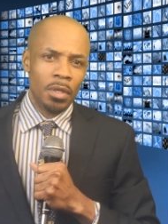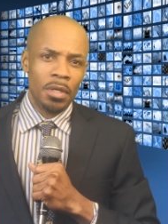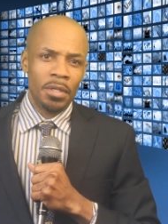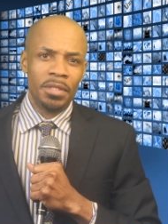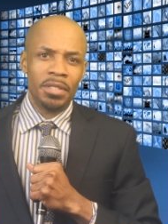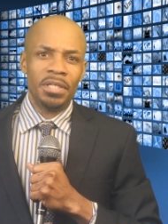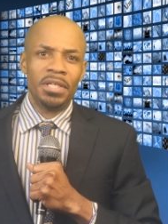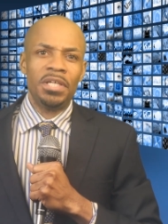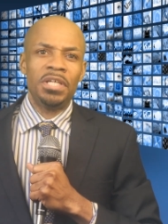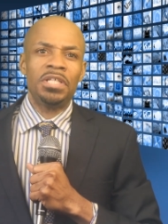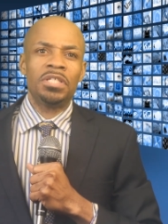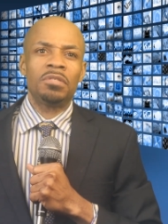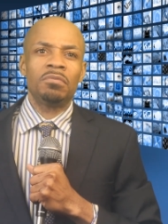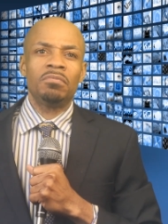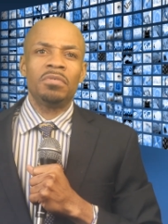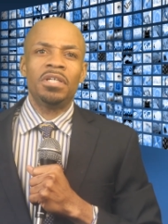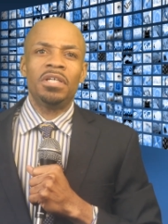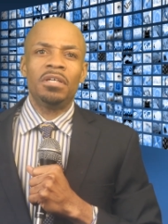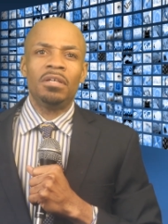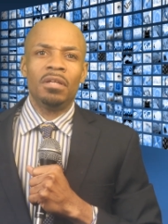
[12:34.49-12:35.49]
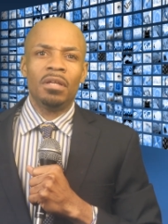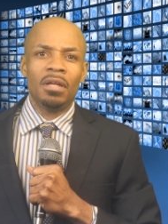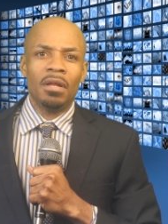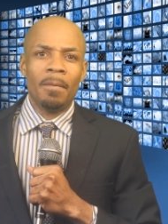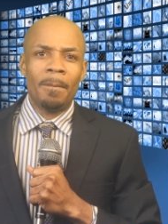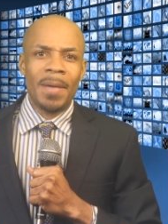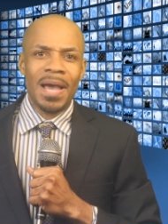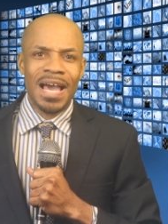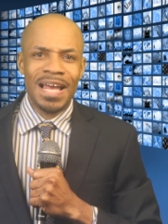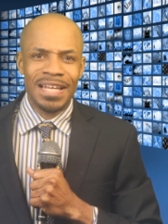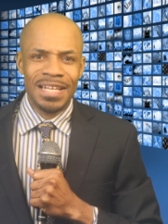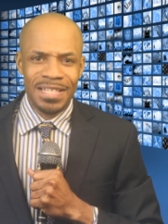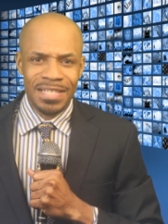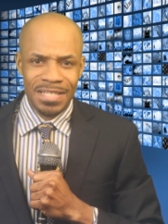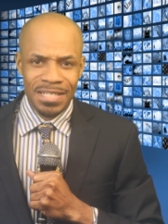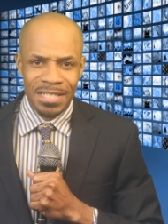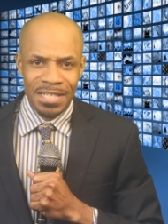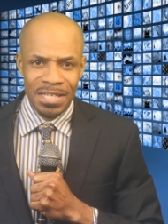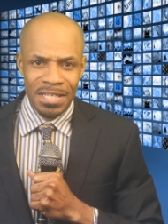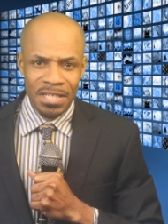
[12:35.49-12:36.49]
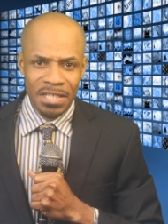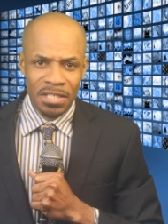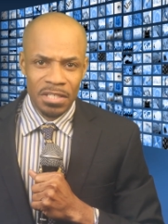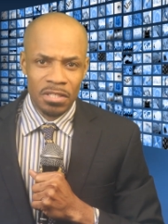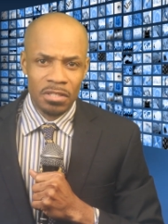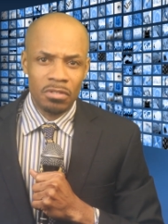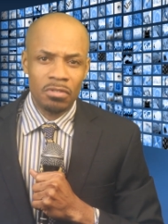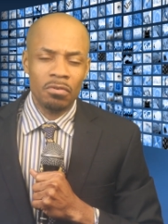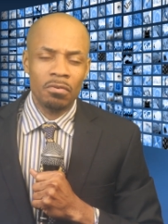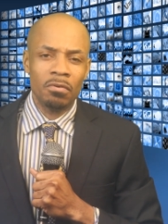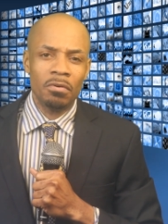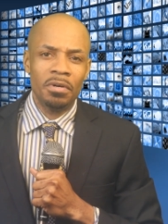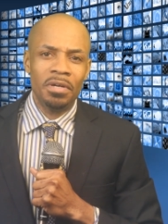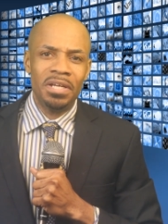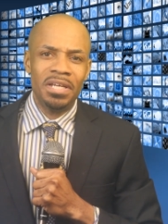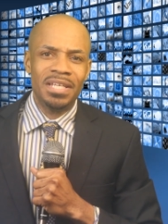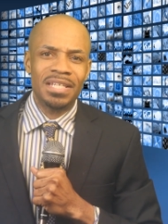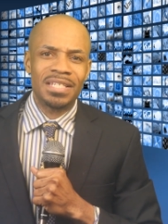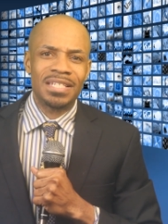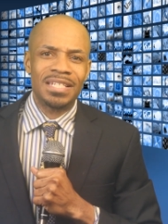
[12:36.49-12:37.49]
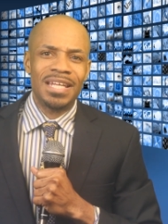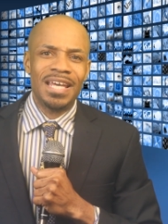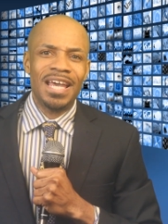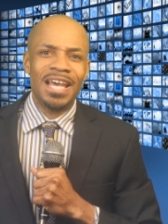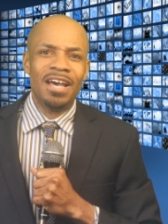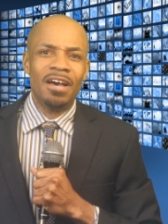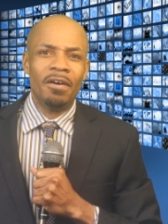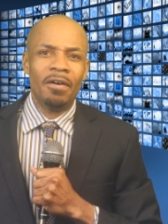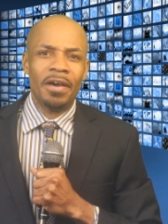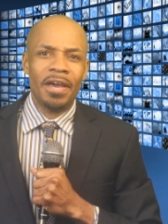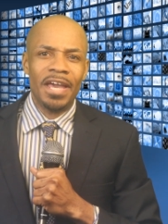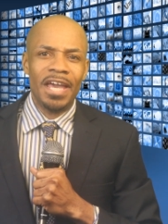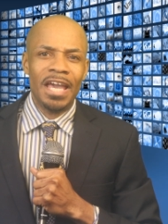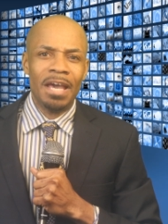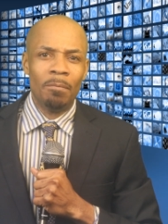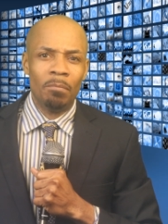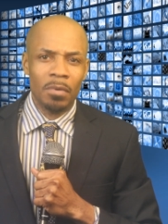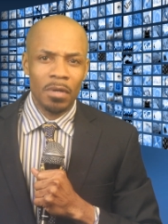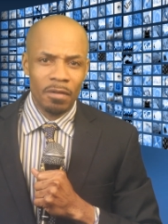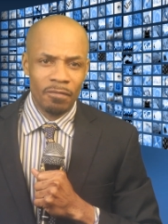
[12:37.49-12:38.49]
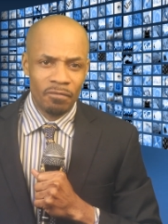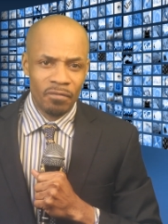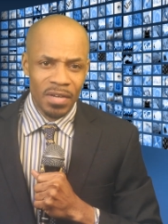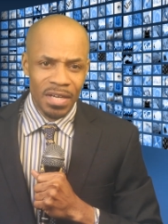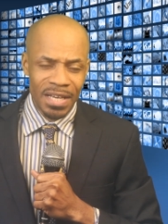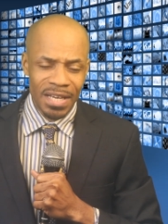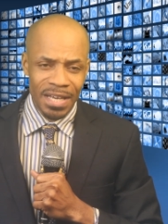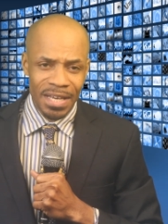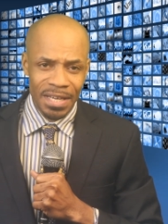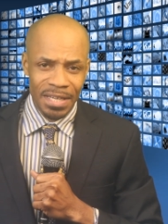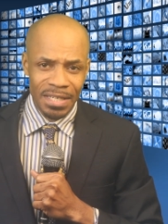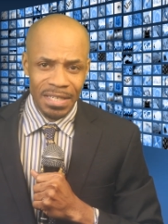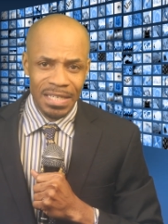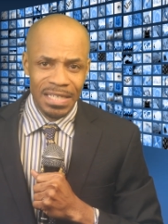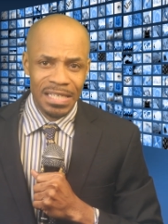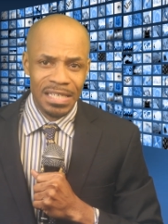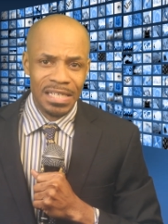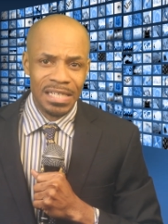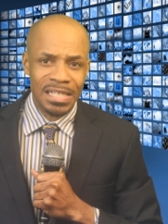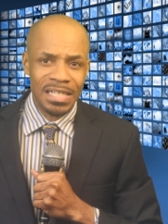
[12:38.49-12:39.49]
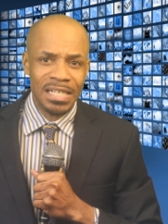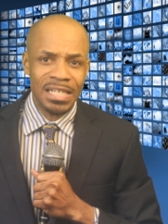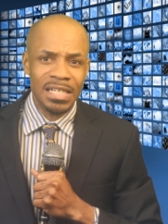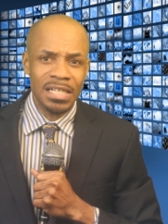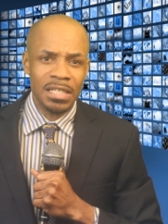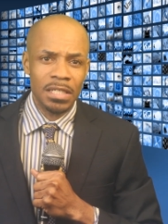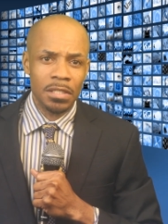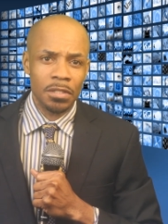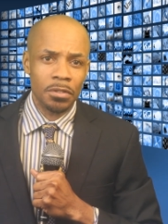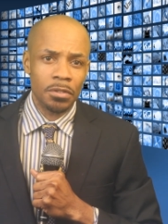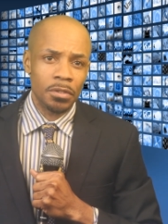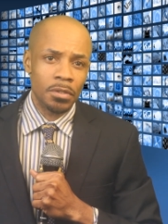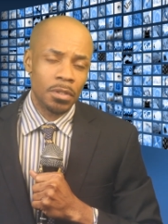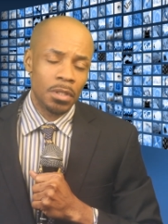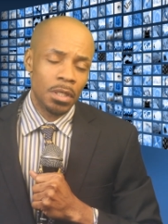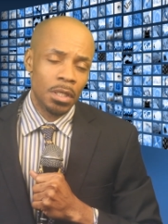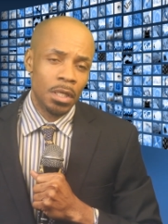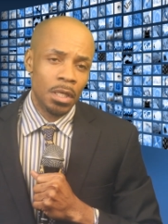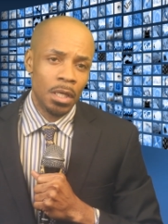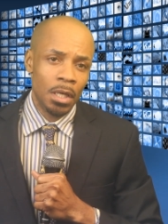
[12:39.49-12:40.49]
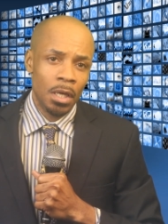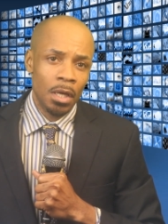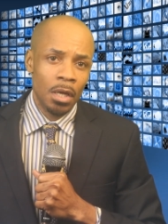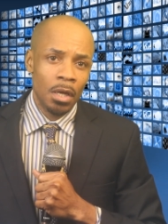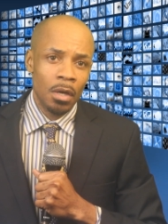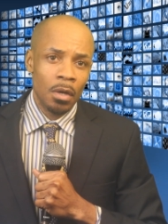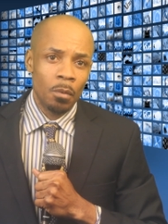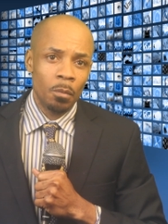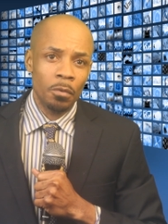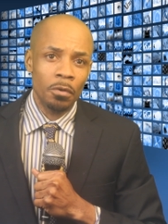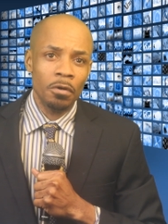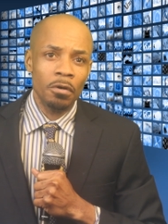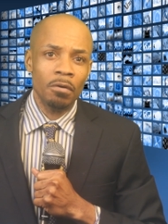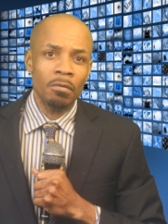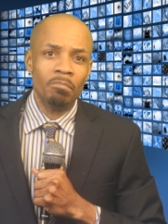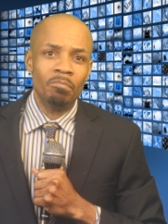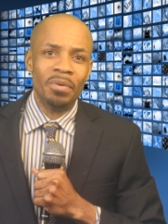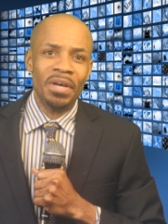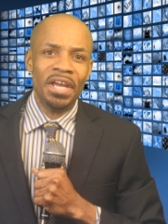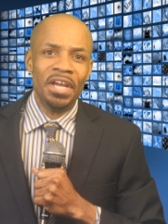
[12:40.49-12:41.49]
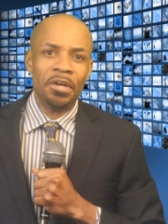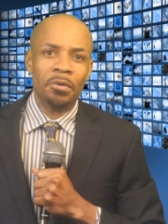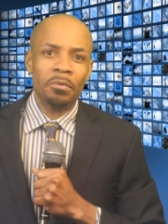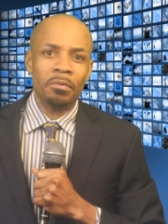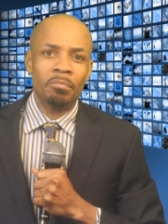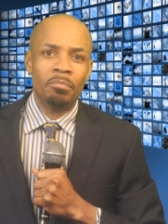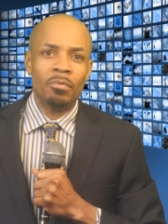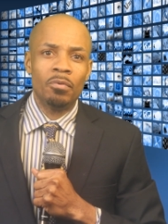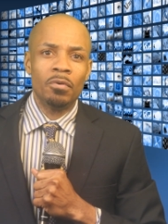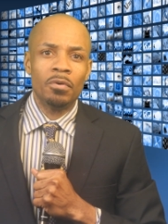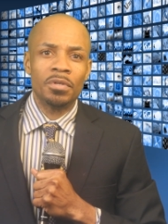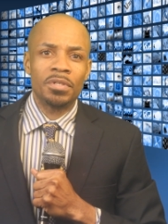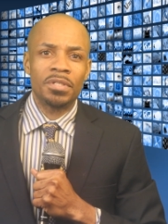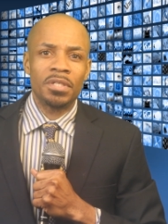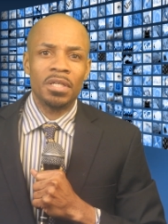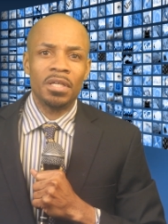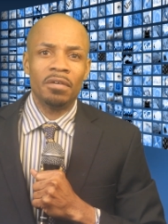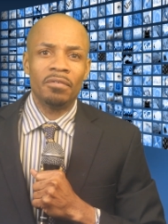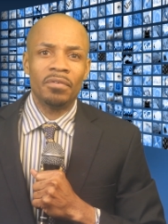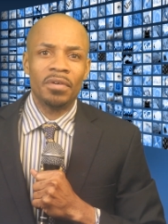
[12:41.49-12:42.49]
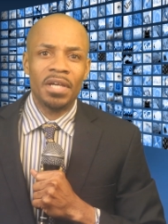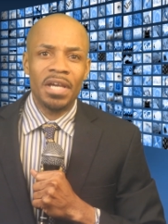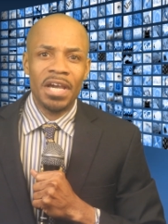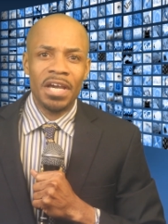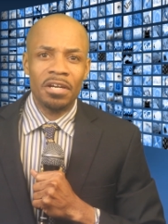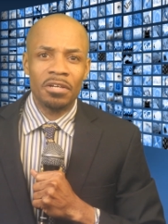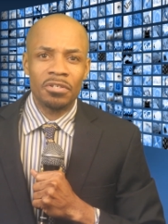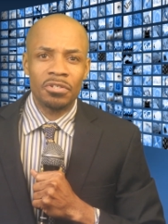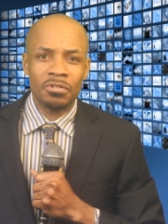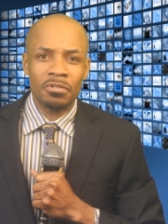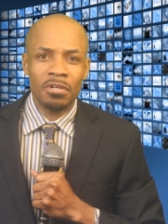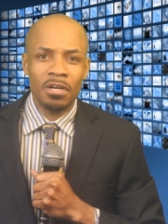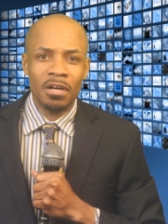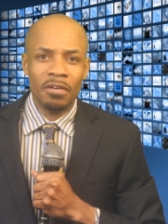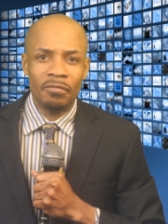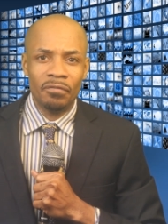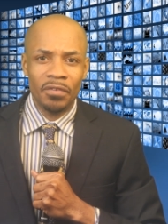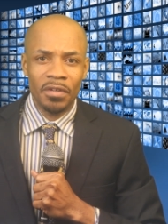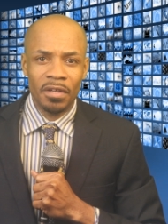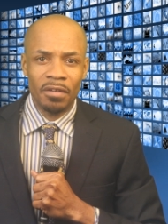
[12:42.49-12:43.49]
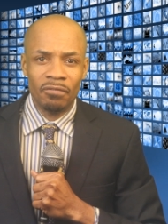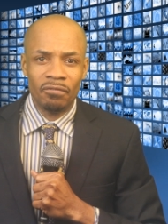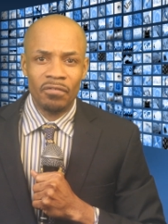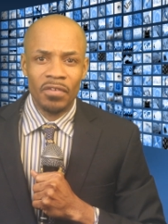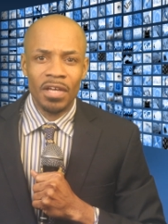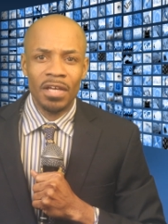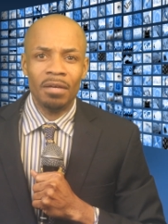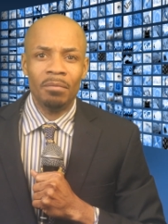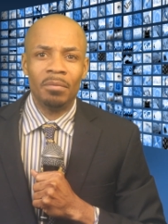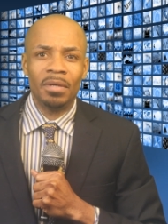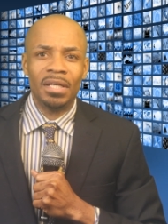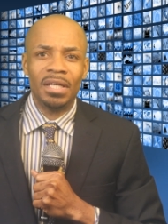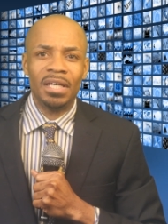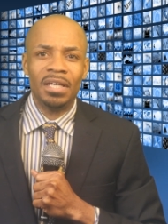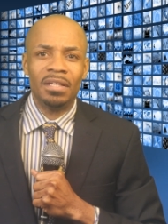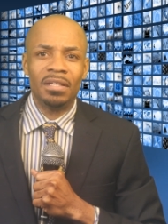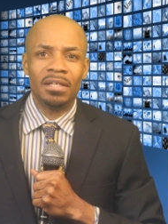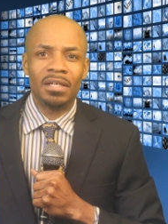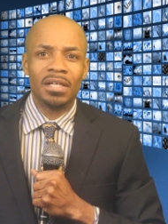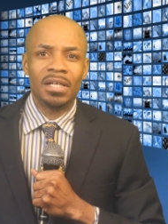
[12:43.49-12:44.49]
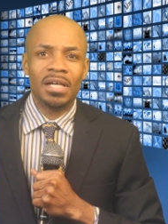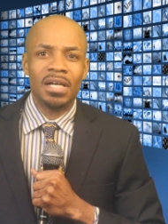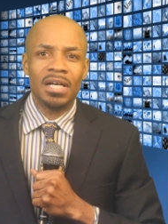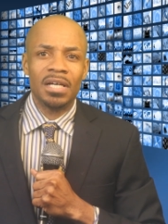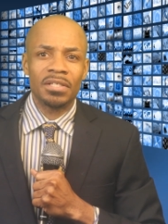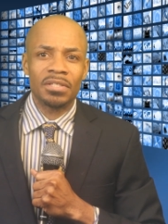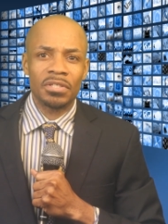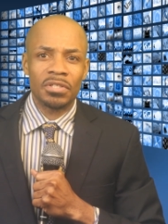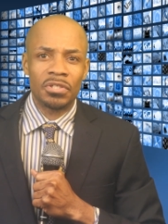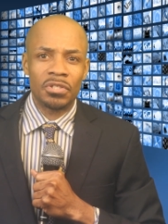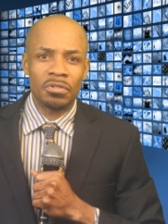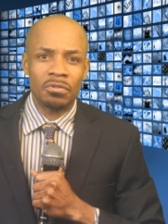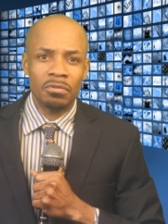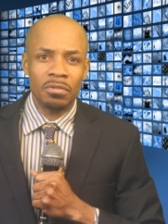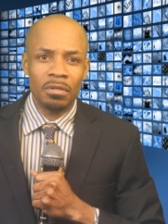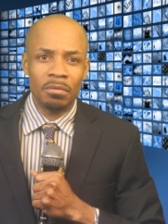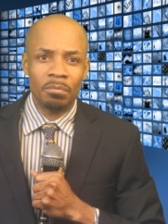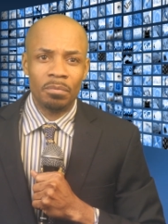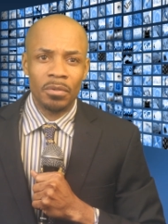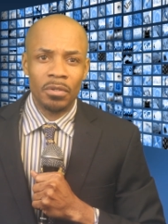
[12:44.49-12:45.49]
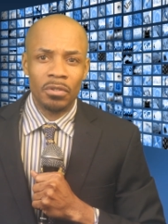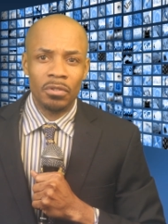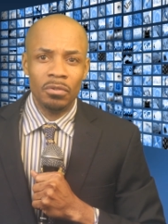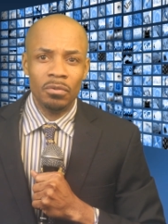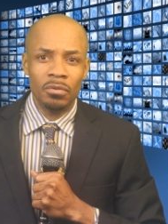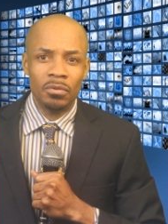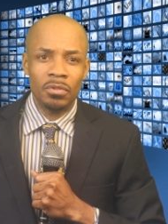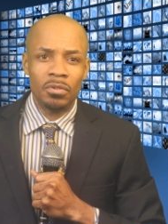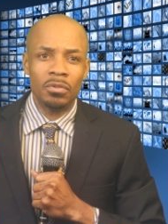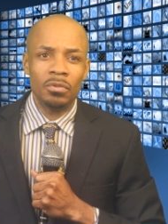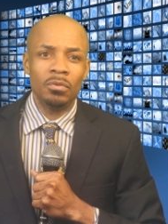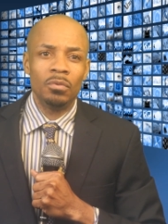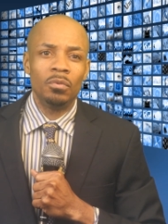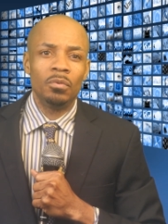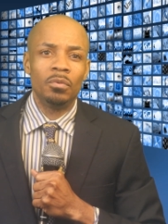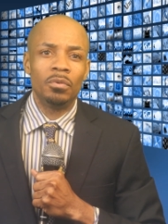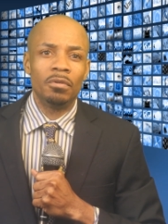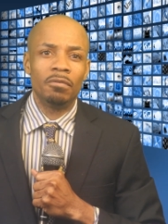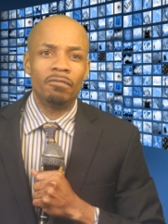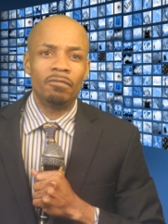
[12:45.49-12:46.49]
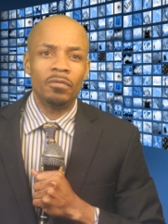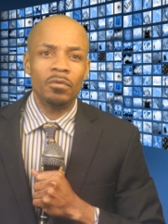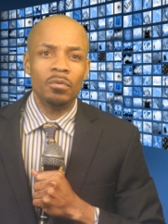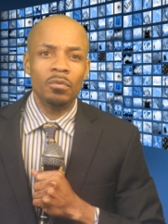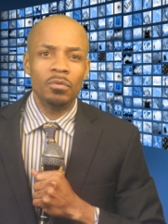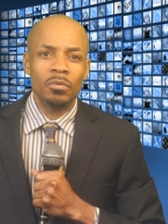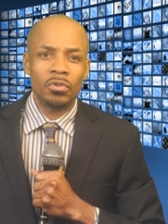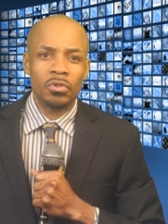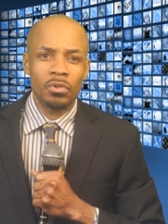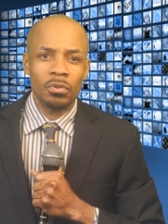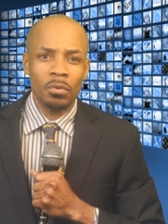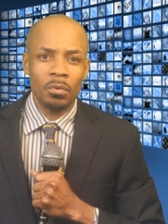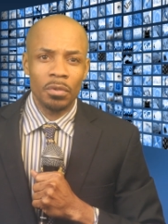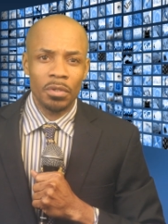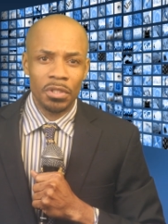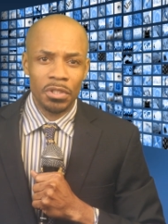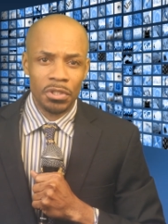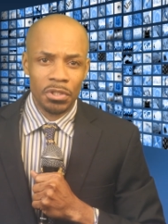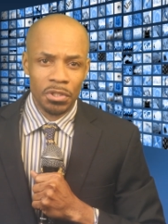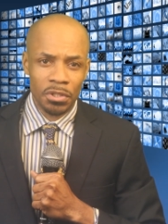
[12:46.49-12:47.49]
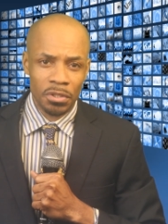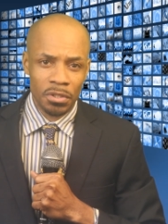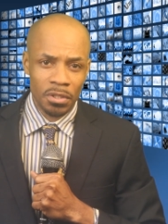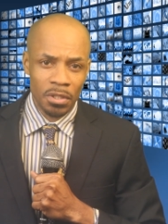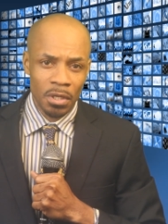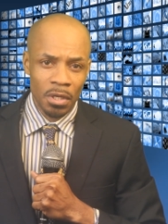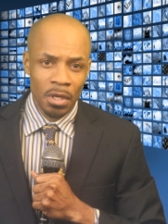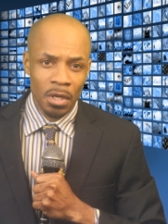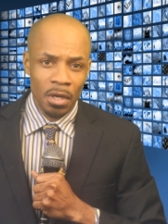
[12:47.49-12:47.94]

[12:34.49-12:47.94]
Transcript: the Israel-Palestinian story is now amplified in hunger. World Bank reports of catastrophic famine in the Gaza Strip due to the food shortages